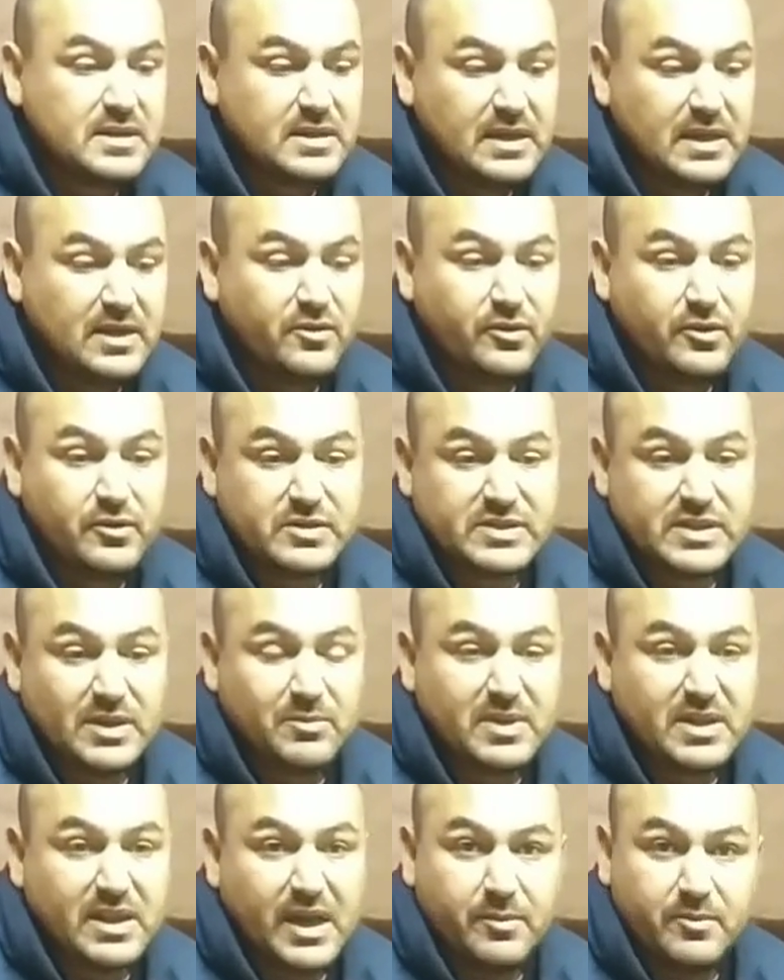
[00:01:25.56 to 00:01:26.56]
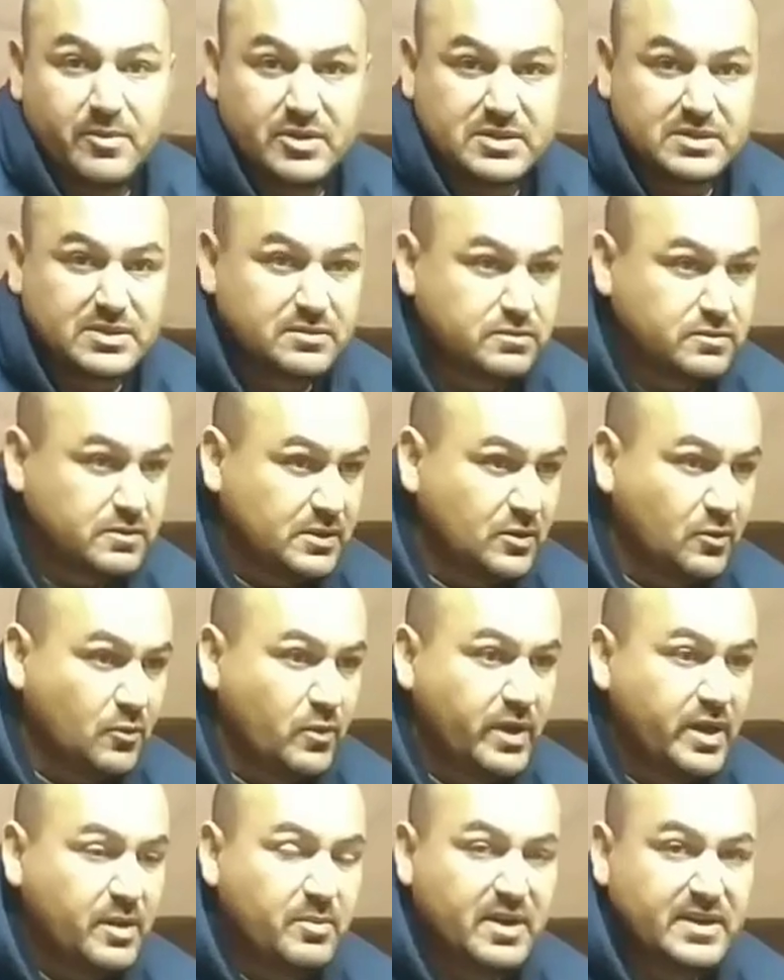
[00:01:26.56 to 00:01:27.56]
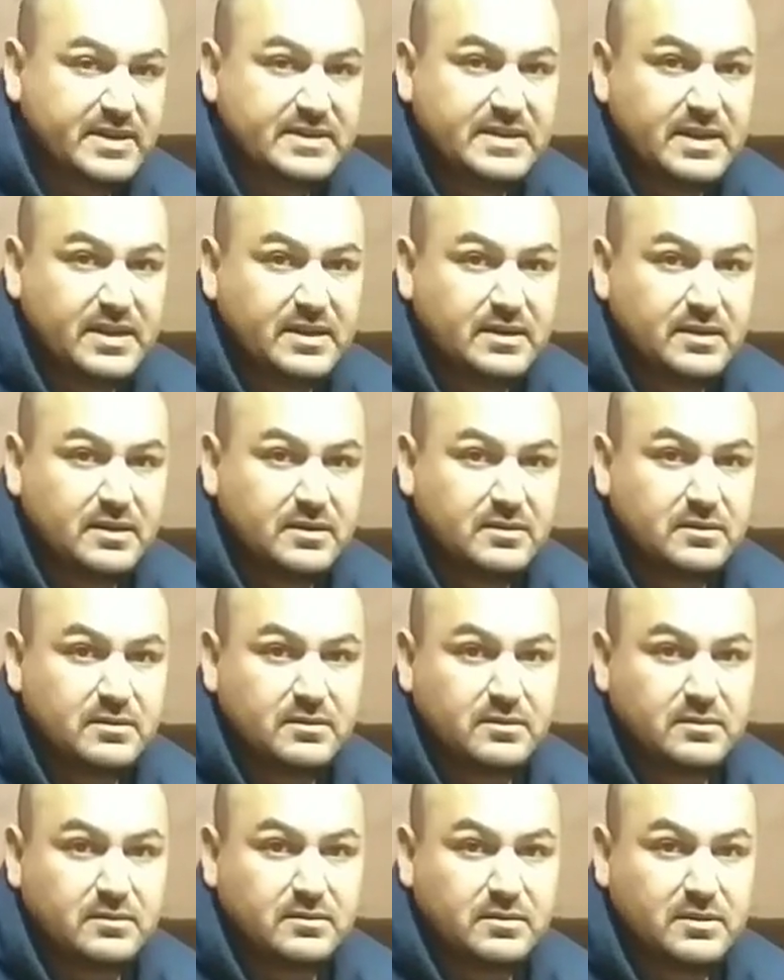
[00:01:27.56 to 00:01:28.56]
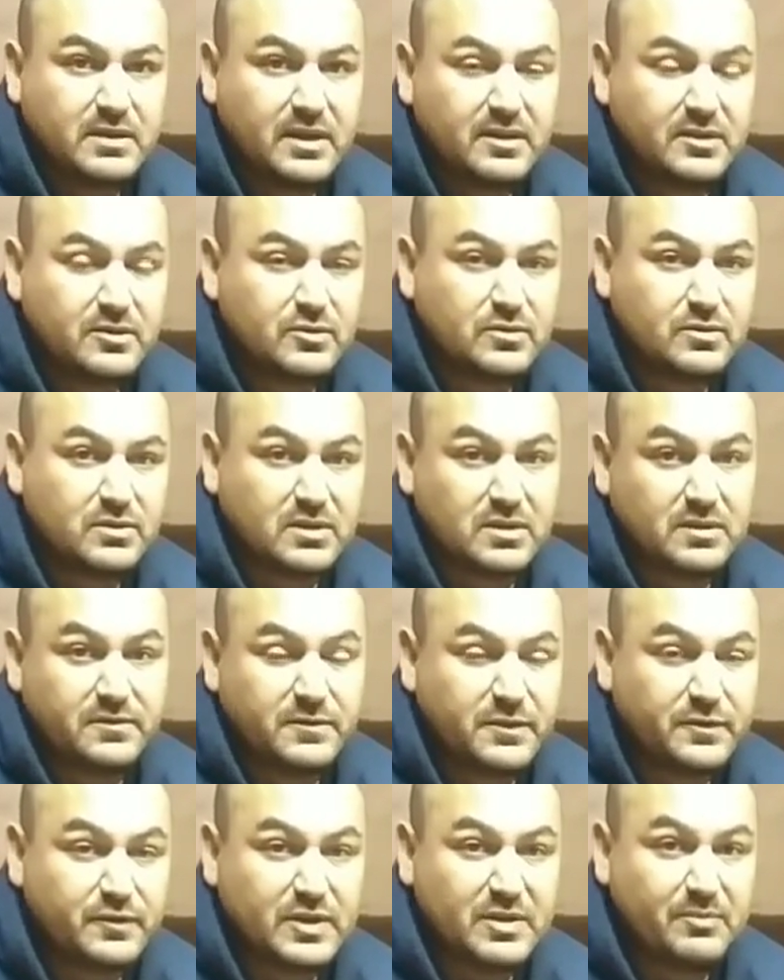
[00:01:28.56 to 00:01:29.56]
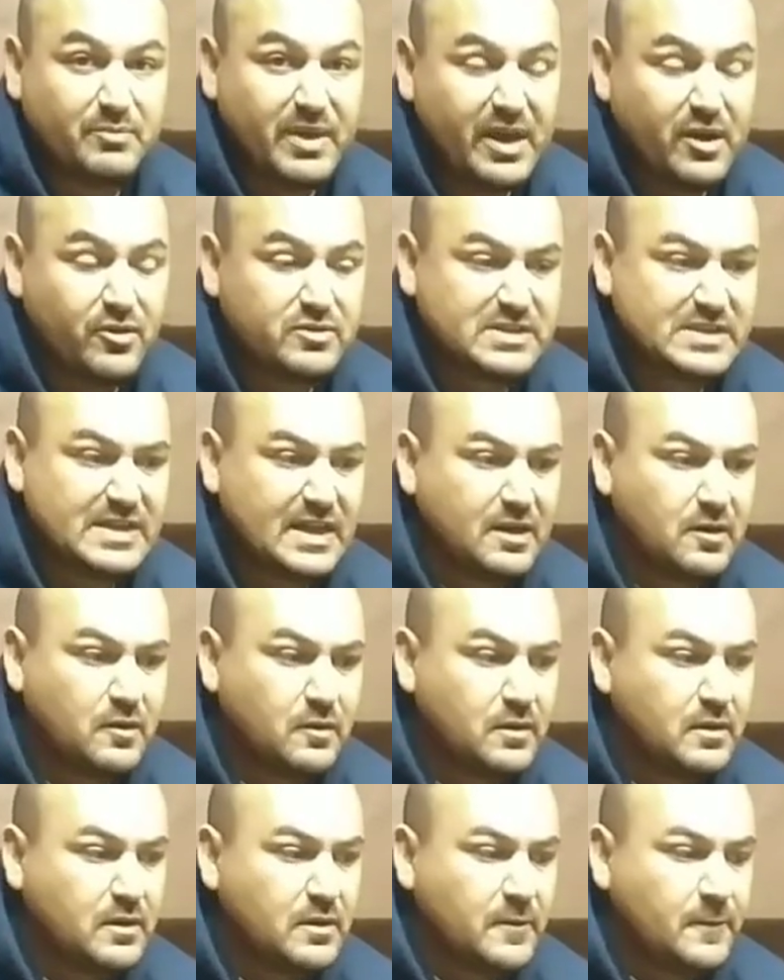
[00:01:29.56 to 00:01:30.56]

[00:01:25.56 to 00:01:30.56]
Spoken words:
although some climbers, weigh about 10 to 15 pounds now.